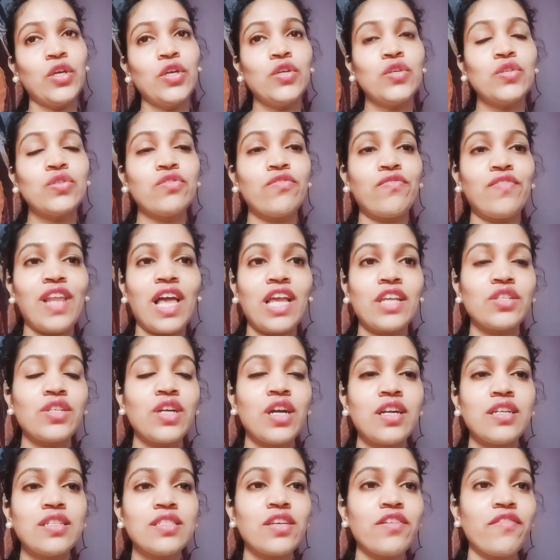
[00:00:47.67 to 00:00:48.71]
So
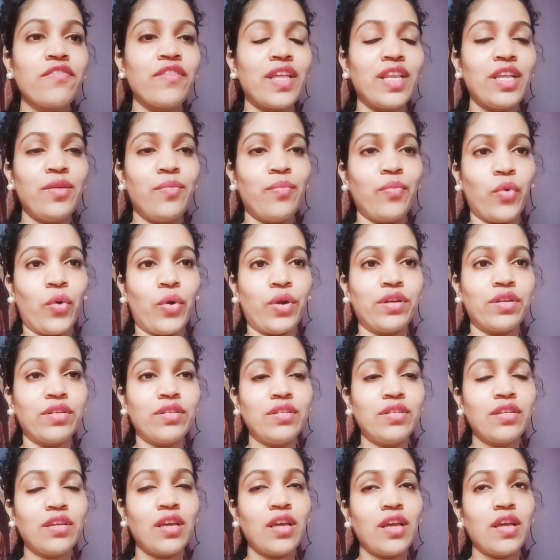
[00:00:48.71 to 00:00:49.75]
flashcards are very
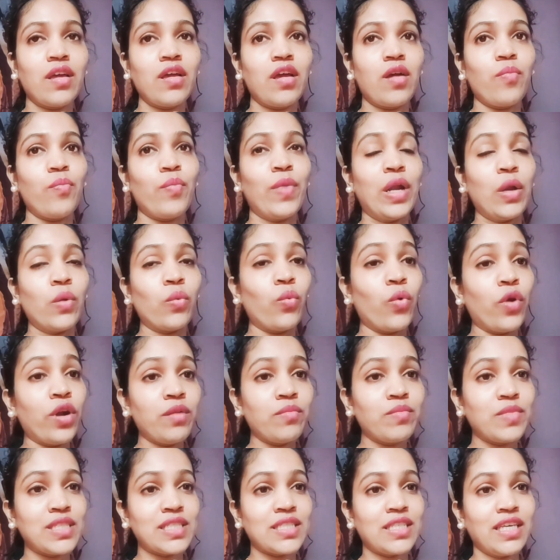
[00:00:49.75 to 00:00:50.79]
important, but what
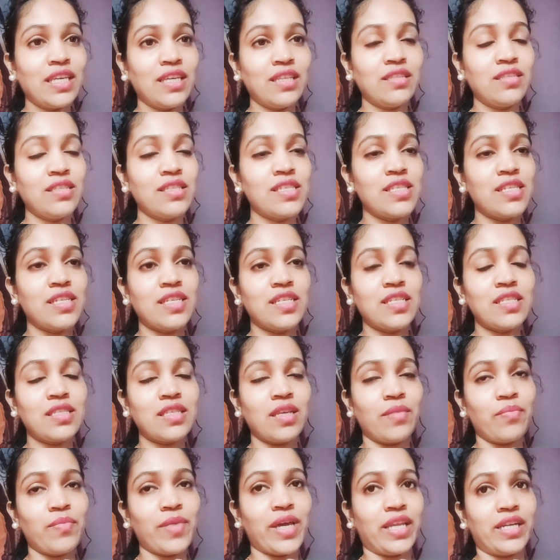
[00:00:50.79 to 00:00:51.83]
mistake these days
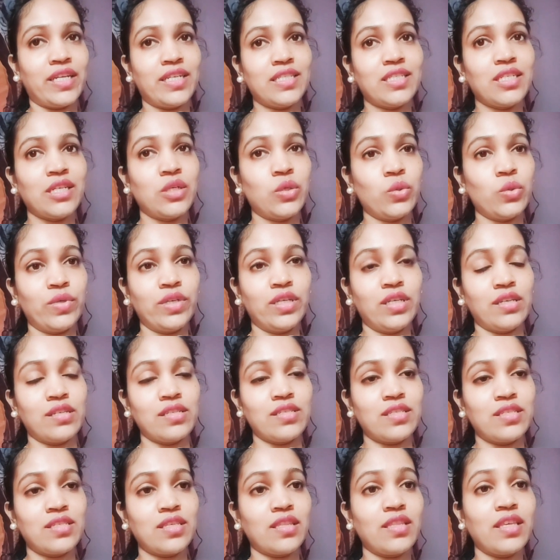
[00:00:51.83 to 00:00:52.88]
some parents are doing
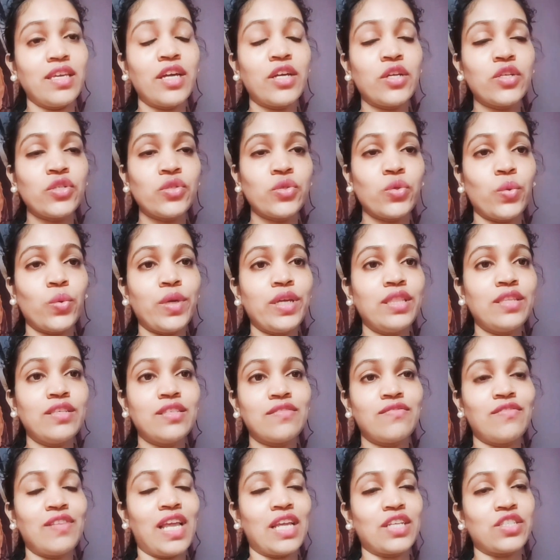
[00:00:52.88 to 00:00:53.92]
is they are showing these
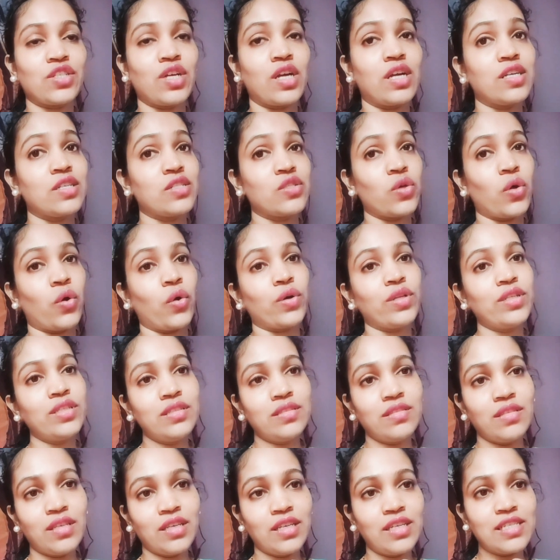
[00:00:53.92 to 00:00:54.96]
flashcards on
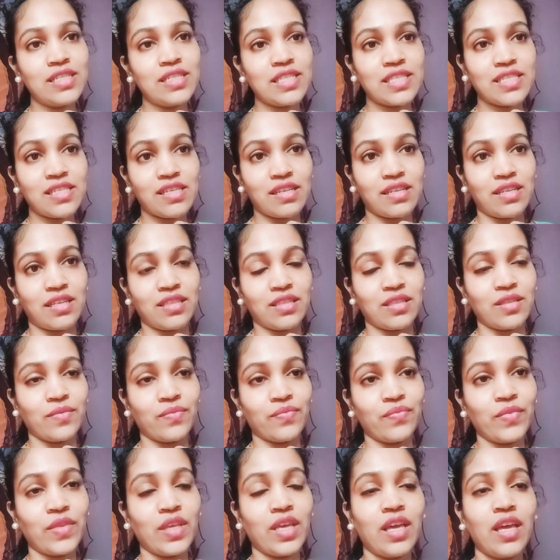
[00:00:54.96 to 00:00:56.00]
screen.
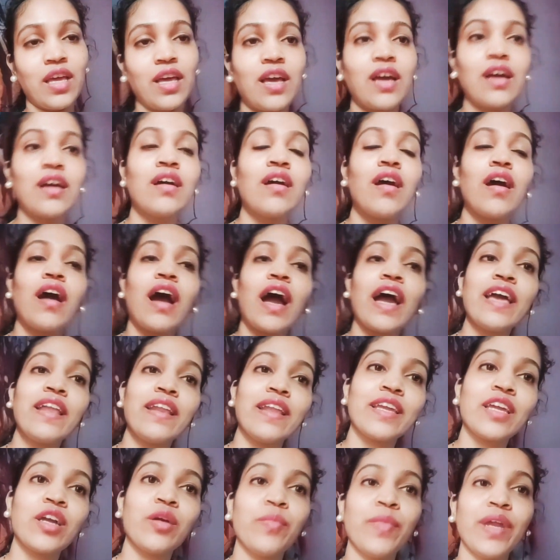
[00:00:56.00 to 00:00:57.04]
I
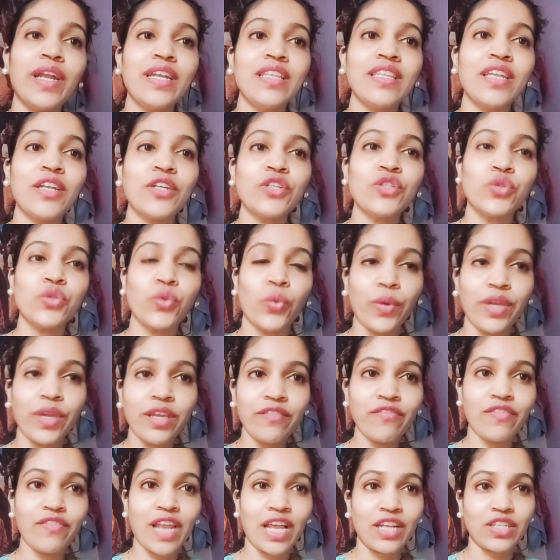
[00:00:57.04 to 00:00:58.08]
recommend that showing
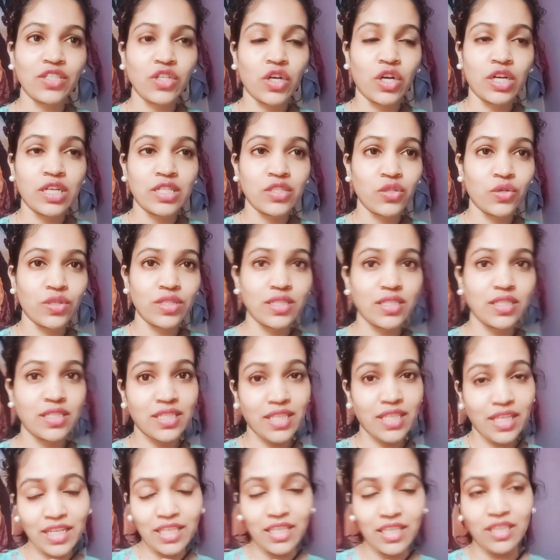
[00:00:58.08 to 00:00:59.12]
flashcards on
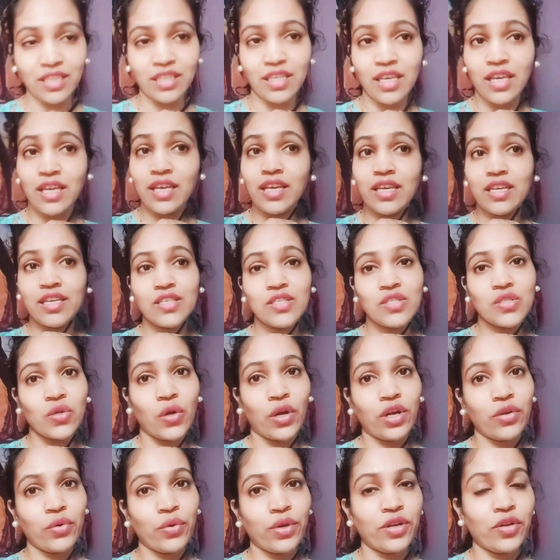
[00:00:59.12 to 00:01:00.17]
screen is
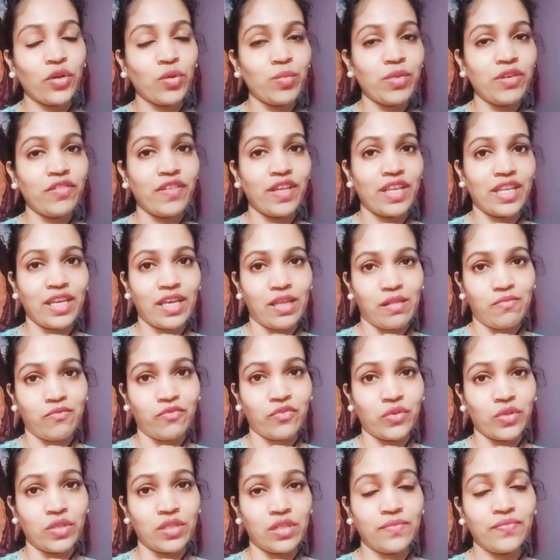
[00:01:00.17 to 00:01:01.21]
not going to be very
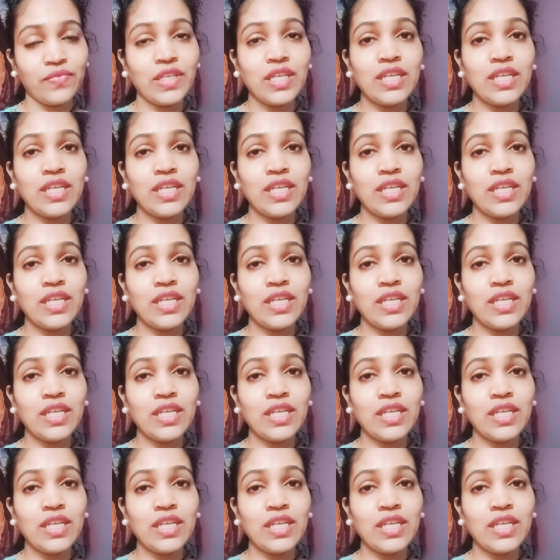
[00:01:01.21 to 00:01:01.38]
helpful.